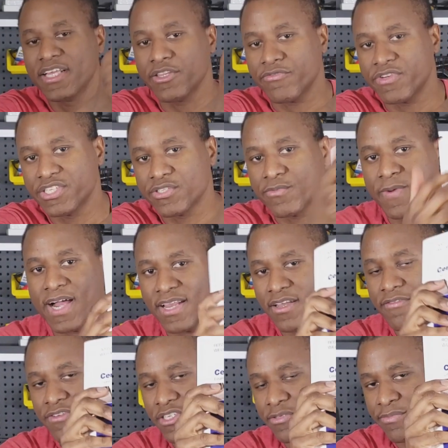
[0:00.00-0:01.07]
the reason why I
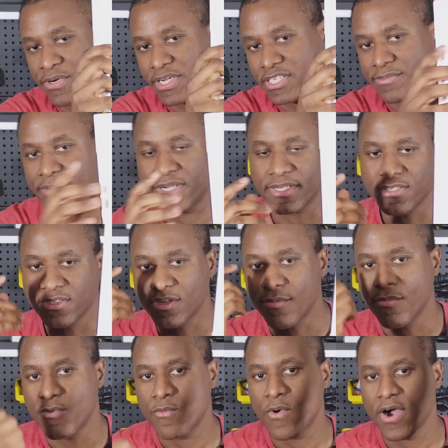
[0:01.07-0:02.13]
love this book is because,
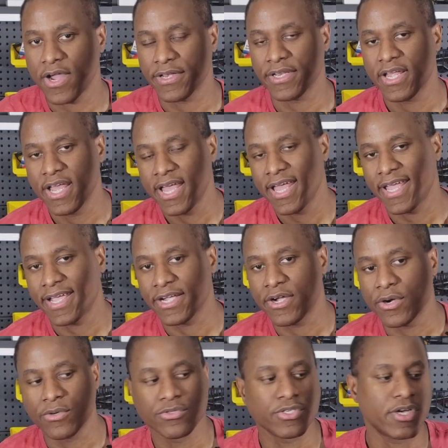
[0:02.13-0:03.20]
number one, it
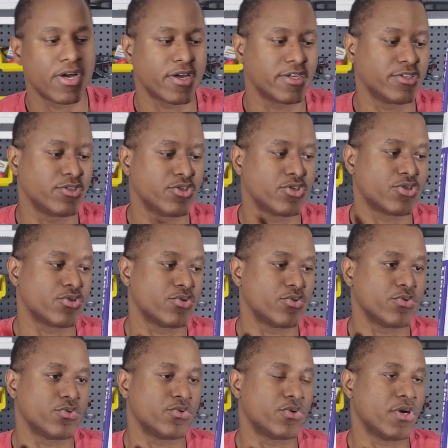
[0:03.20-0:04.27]
goes according
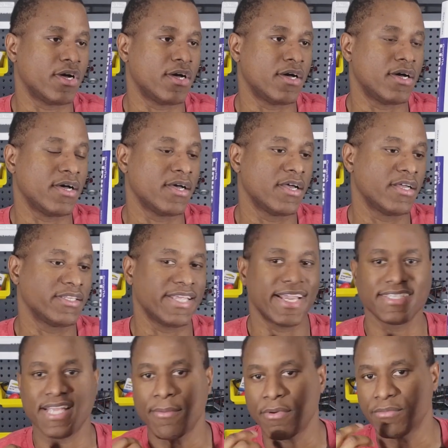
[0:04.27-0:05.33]
to the
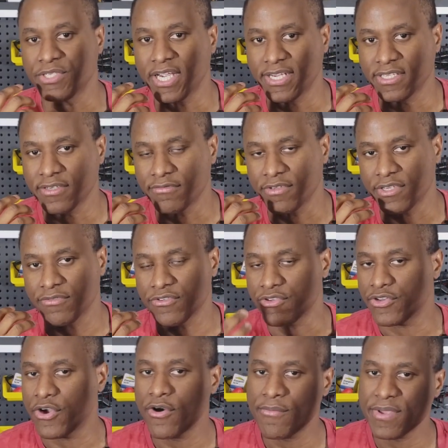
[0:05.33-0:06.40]
exam objective. And if you
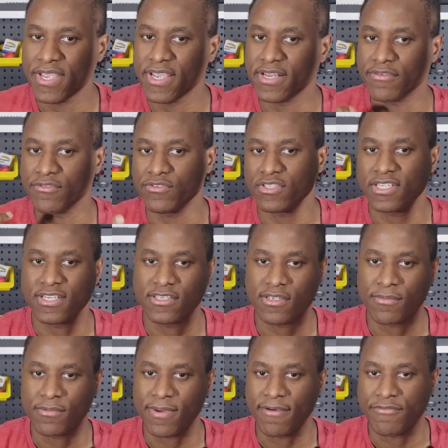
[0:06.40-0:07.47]
know me and if you've seen
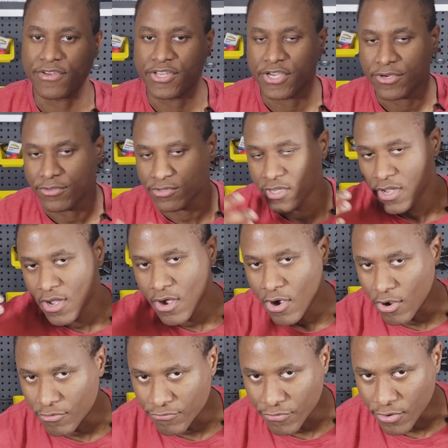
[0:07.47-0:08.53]
some of my videos,
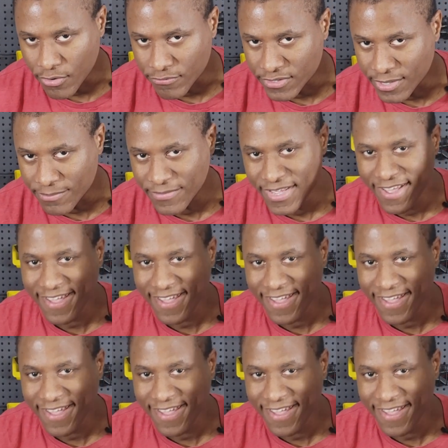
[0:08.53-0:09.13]
all 4 of them,